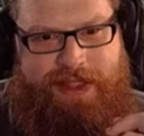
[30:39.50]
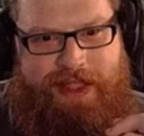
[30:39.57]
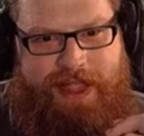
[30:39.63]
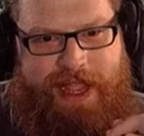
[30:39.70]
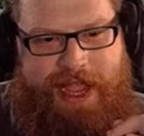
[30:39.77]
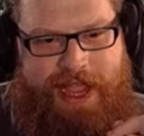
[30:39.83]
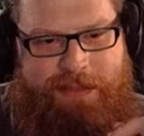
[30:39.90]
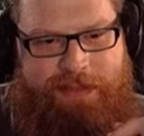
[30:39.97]

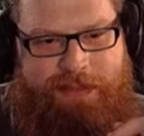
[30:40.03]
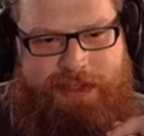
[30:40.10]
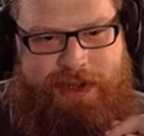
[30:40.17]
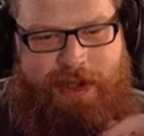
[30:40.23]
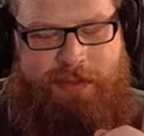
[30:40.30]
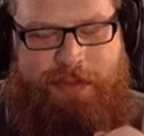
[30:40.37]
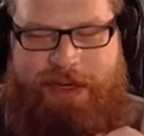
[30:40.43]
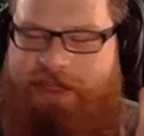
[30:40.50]
I would
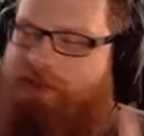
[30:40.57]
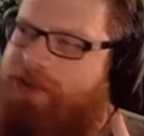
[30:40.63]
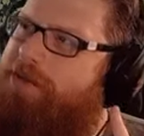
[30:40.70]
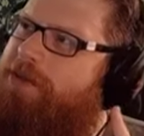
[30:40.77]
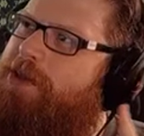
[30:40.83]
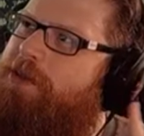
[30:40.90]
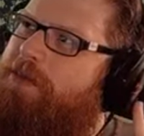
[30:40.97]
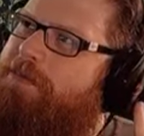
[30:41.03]
not want a
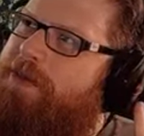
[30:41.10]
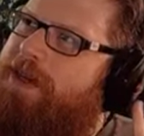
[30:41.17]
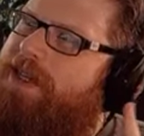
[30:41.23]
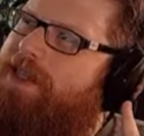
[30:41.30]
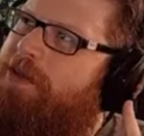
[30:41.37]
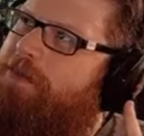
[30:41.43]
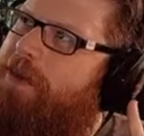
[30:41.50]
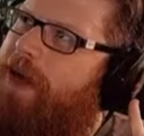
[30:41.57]
treatment to be
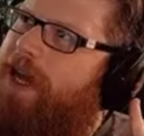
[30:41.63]
administered by a